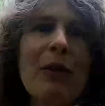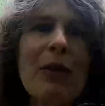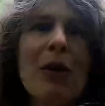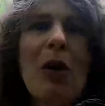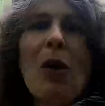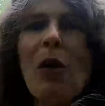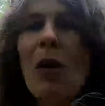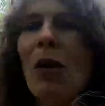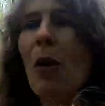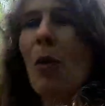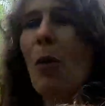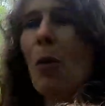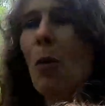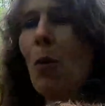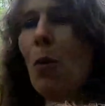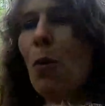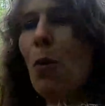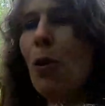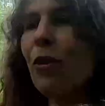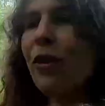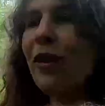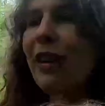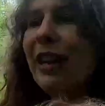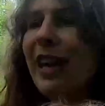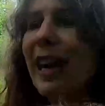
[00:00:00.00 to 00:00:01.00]
got
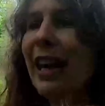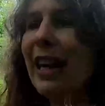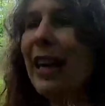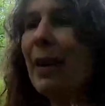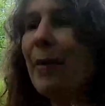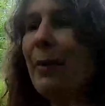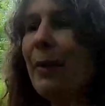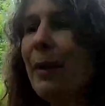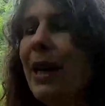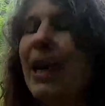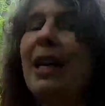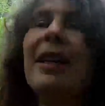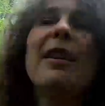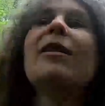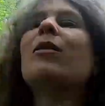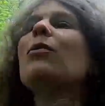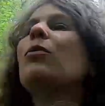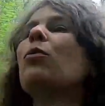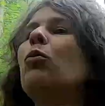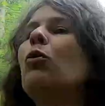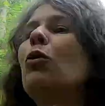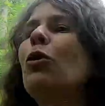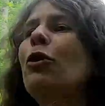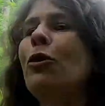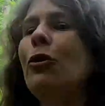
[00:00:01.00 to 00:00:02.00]
wood anemones,
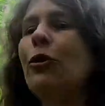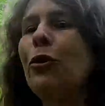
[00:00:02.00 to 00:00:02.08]
wood